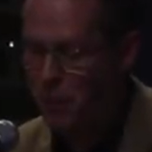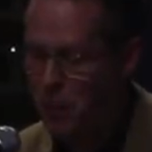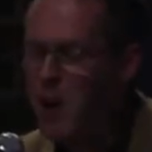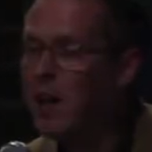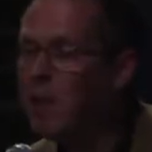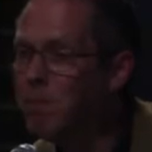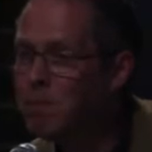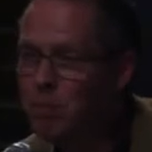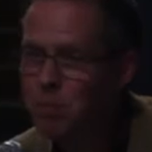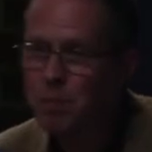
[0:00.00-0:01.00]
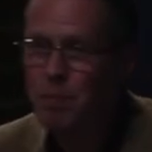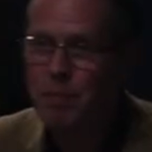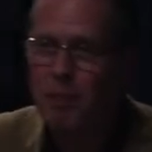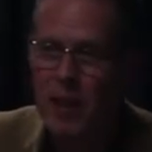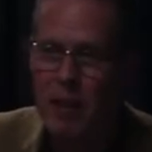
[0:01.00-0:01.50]
Well,
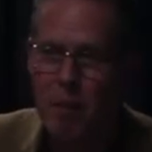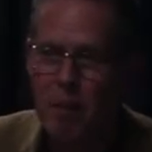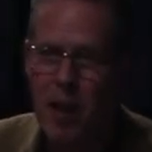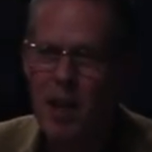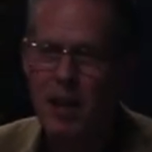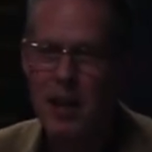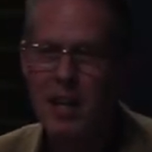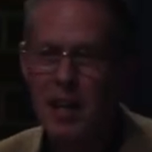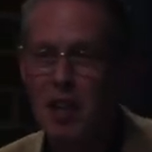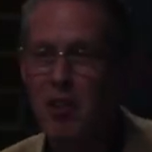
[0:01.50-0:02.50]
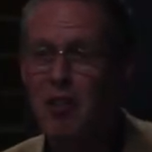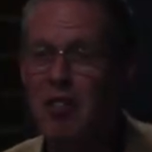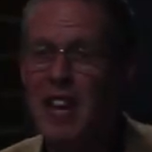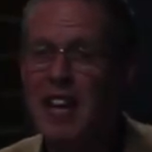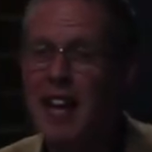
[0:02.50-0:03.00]
Partly it's because
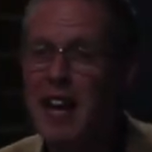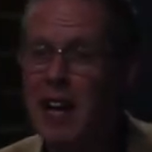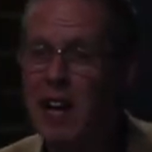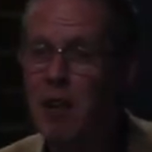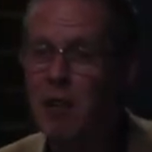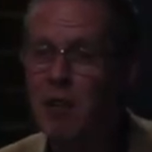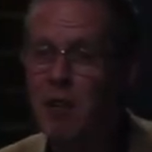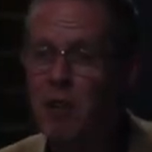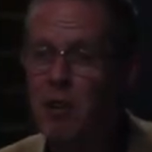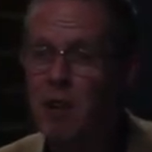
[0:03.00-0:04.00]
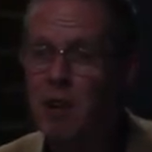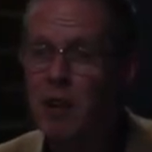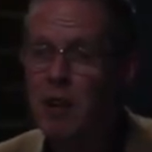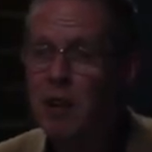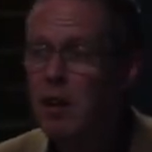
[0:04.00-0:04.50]
they can.
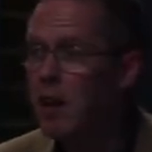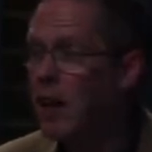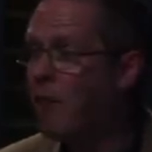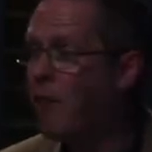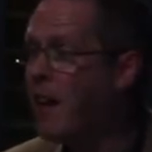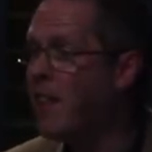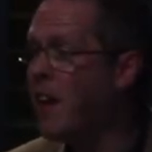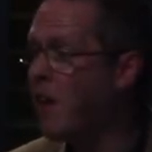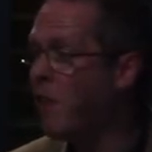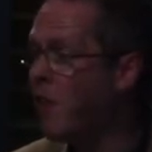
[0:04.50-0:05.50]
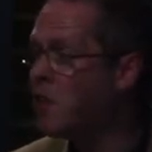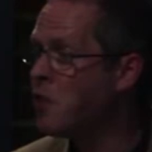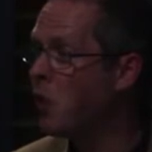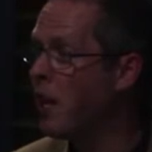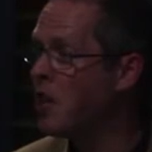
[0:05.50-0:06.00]
If they, they can,
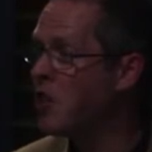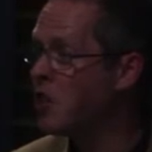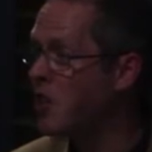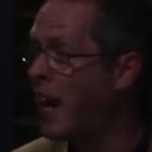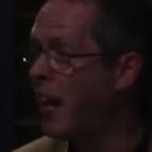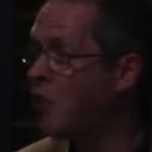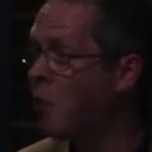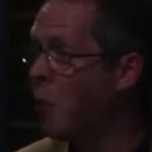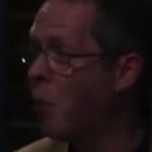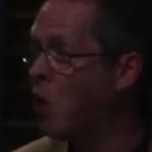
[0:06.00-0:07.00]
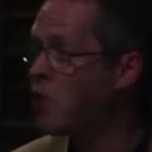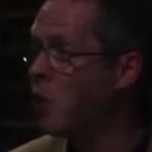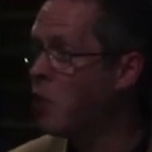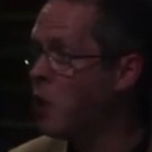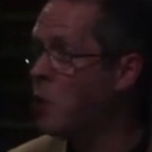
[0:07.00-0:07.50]
first of all, they can detect what
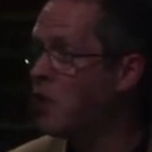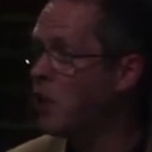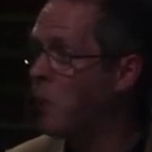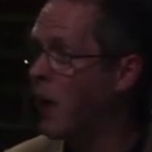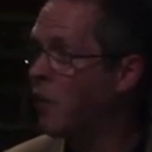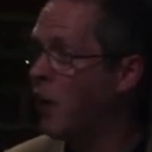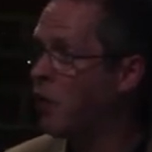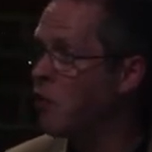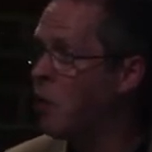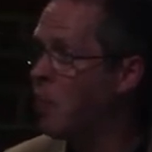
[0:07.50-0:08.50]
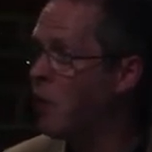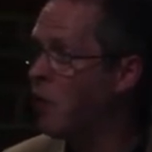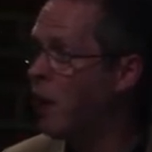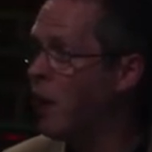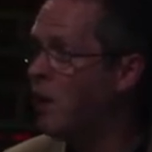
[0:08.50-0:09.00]
you're using to access a shopping
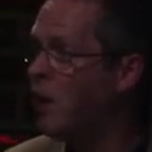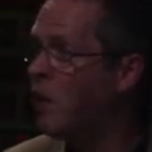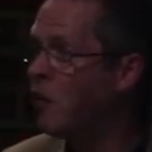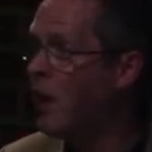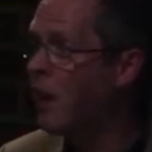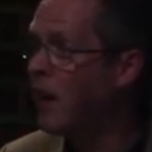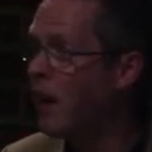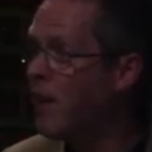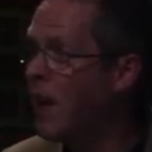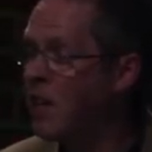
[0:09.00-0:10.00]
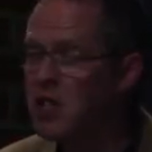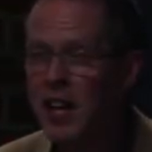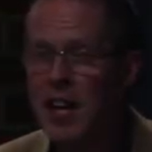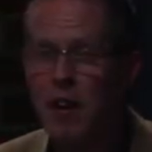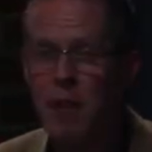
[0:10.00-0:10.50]
site. Secondly, they can
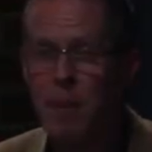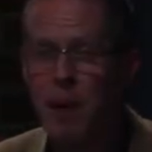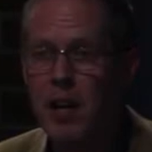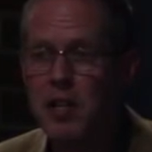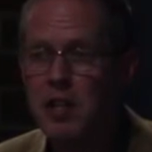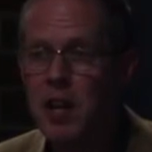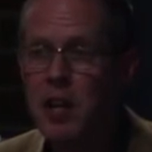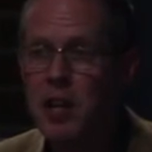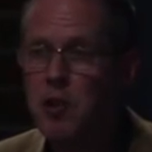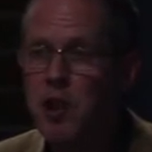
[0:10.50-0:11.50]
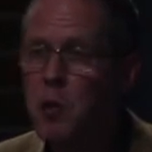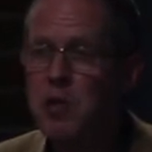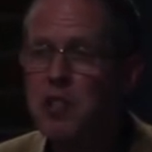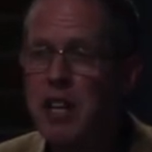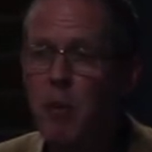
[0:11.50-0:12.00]
tailor the price. You
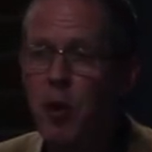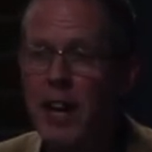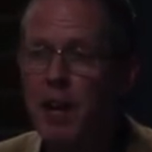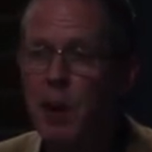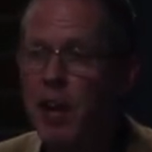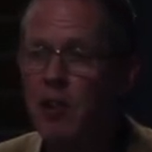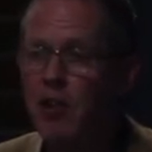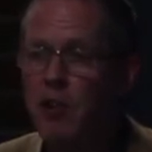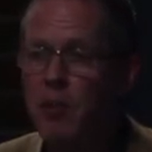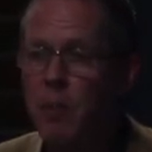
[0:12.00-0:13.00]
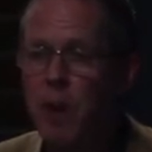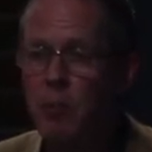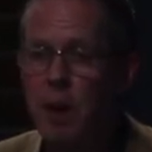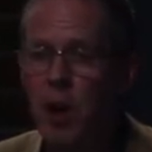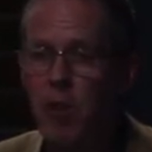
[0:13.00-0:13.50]
don't see what anyone else is,
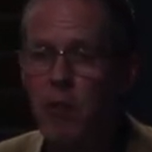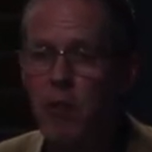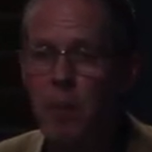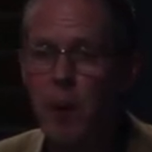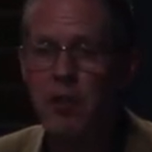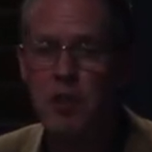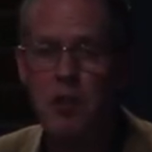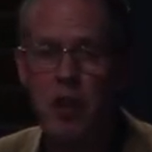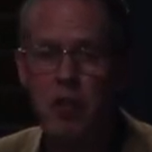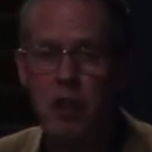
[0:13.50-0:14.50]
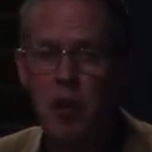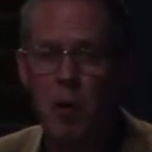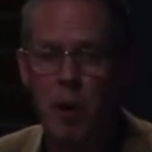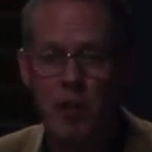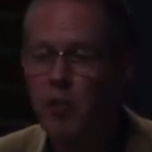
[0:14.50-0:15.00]
is being offered for a price, you just see
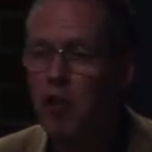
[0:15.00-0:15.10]
your price.